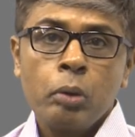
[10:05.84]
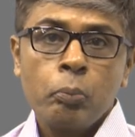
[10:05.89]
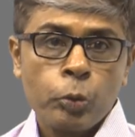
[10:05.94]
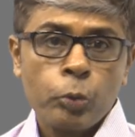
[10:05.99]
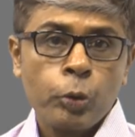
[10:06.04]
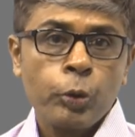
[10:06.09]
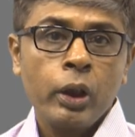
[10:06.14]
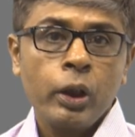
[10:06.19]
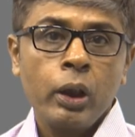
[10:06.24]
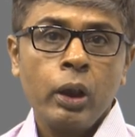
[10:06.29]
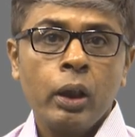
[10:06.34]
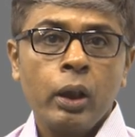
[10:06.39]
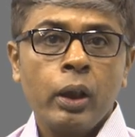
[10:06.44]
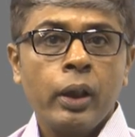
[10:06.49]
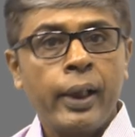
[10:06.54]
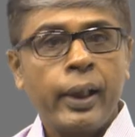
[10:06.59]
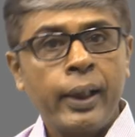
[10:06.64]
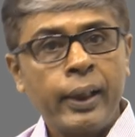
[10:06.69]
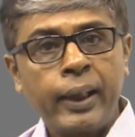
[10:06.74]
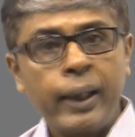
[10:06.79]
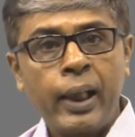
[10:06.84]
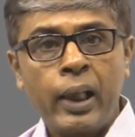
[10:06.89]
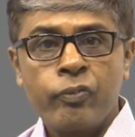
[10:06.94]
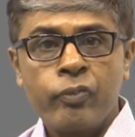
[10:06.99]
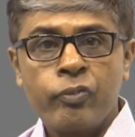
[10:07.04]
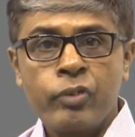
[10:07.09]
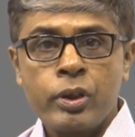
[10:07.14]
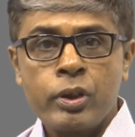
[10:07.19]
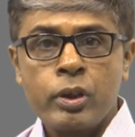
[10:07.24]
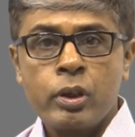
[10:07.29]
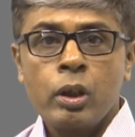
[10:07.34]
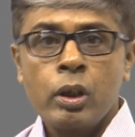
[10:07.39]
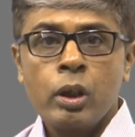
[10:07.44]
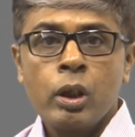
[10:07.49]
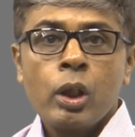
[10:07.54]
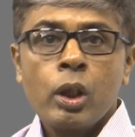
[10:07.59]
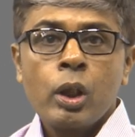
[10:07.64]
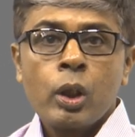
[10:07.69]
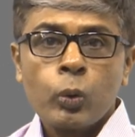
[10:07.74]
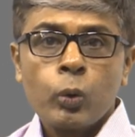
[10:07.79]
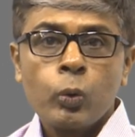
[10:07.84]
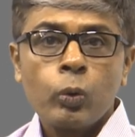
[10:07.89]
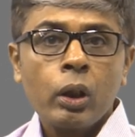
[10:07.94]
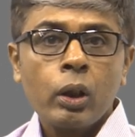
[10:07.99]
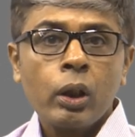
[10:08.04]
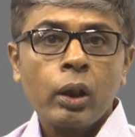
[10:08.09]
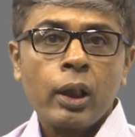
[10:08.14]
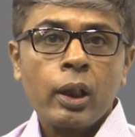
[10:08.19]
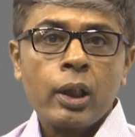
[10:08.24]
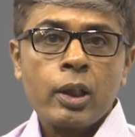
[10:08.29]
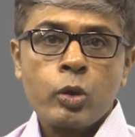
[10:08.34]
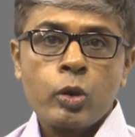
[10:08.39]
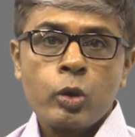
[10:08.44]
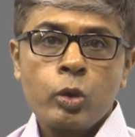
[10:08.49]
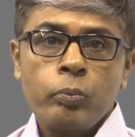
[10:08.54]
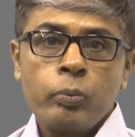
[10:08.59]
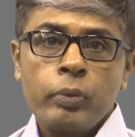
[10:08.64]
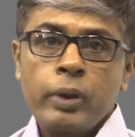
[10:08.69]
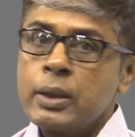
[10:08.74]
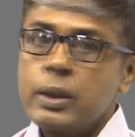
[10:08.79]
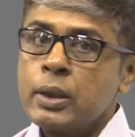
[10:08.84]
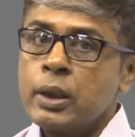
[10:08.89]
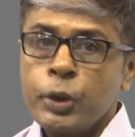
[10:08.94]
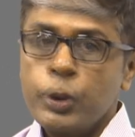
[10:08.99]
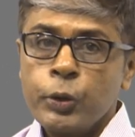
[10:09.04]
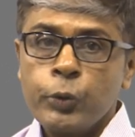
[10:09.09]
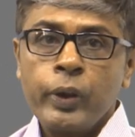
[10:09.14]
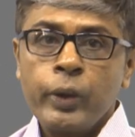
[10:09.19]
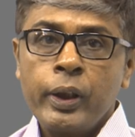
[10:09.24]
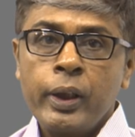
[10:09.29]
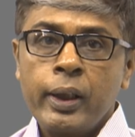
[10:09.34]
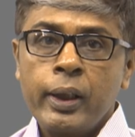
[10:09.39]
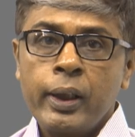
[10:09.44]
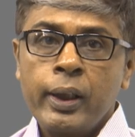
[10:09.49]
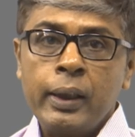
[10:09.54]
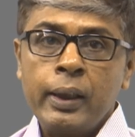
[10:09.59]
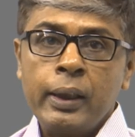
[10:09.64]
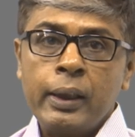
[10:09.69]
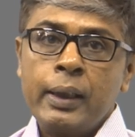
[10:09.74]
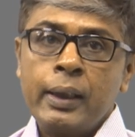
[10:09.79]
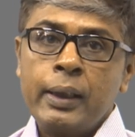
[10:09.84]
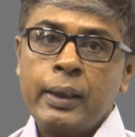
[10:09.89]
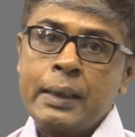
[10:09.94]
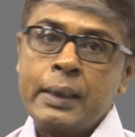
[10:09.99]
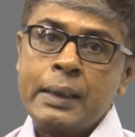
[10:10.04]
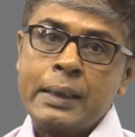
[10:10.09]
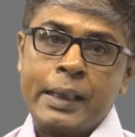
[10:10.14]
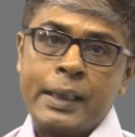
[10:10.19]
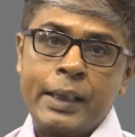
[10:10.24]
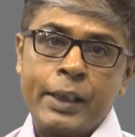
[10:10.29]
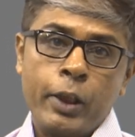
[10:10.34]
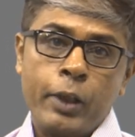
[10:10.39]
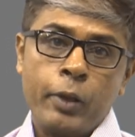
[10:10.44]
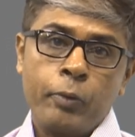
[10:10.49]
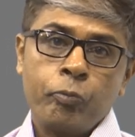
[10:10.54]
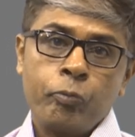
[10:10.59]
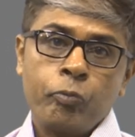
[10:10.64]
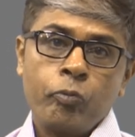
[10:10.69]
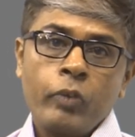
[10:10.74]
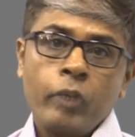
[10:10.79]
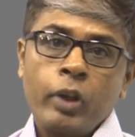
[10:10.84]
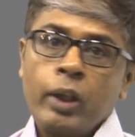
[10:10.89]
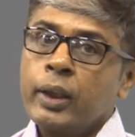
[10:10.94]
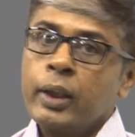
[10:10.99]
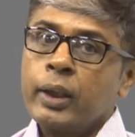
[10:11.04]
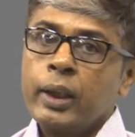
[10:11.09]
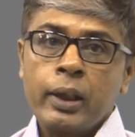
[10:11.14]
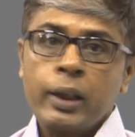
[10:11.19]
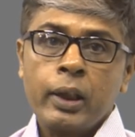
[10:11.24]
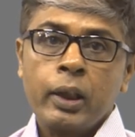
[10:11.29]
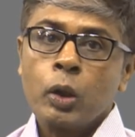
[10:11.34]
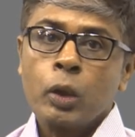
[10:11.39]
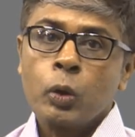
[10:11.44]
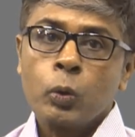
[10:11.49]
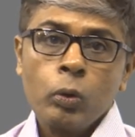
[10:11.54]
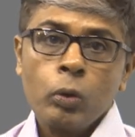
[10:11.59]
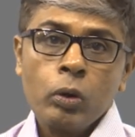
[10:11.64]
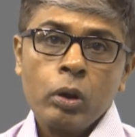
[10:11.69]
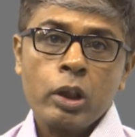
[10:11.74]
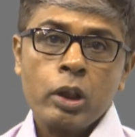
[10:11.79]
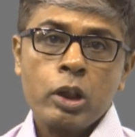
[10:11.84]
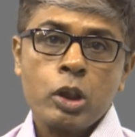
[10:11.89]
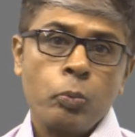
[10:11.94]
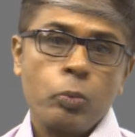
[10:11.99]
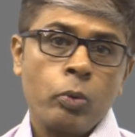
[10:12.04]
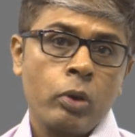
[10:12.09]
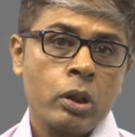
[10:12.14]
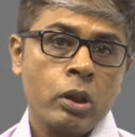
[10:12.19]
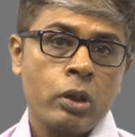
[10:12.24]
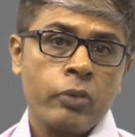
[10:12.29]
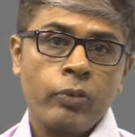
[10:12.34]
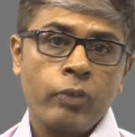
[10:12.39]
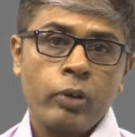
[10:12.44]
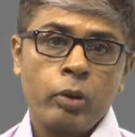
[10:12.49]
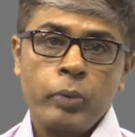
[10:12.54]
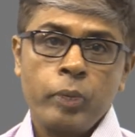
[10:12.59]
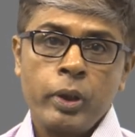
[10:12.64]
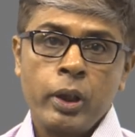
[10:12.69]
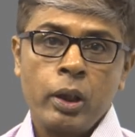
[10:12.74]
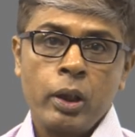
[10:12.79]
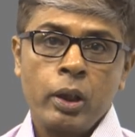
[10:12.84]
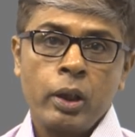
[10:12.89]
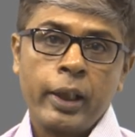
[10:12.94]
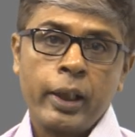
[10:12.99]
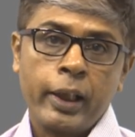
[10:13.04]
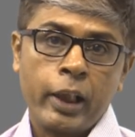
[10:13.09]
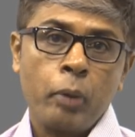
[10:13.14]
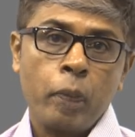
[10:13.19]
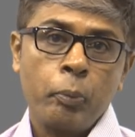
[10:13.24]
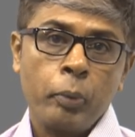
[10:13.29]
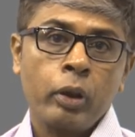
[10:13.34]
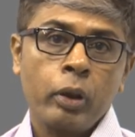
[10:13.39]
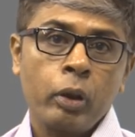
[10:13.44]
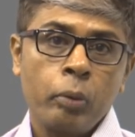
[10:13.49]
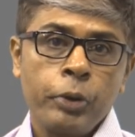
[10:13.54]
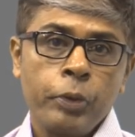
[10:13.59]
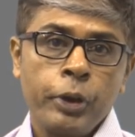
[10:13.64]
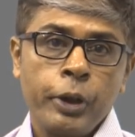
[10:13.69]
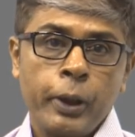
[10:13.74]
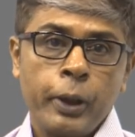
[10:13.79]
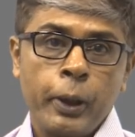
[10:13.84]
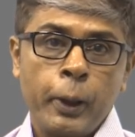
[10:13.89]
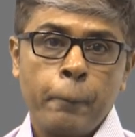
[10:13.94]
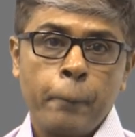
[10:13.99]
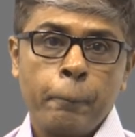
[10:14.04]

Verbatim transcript: Moodle and Canvas. Google Classroom is the new entrant in this area and getting a good response from the academic community.